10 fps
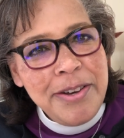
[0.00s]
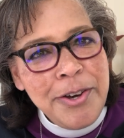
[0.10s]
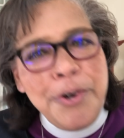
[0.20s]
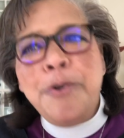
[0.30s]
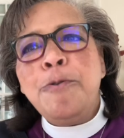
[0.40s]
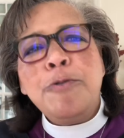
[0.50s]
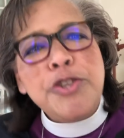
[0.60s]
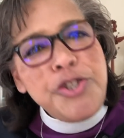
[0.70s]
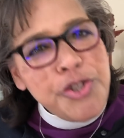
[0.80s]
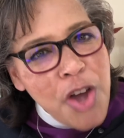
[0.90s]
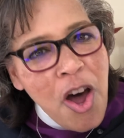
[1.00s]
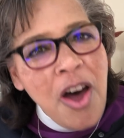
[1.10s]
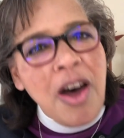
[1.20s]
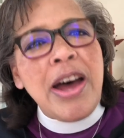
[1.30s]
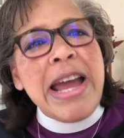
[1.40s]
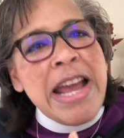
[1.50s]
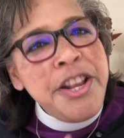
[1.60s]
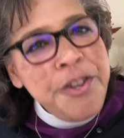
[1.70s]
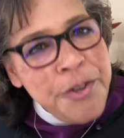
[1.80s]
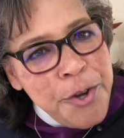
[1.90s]
who saw
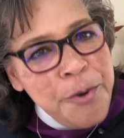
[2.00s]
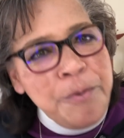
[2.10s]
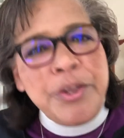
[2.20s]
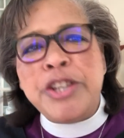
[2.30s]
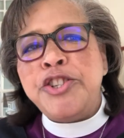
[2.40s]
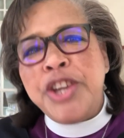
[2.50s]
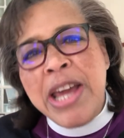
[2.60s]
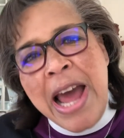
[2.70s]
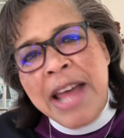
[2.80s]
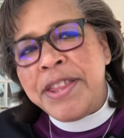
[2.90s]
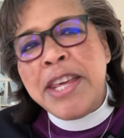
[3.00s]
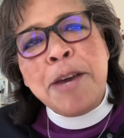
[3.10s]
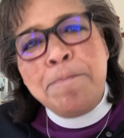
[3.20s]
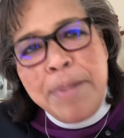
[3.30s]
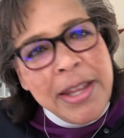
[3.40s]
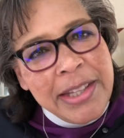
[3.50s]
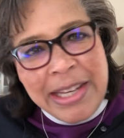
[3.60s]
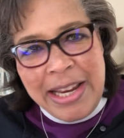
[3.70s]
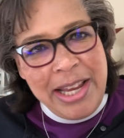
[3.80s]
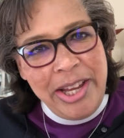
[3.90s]
and knew that she had the
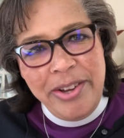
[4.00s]
ability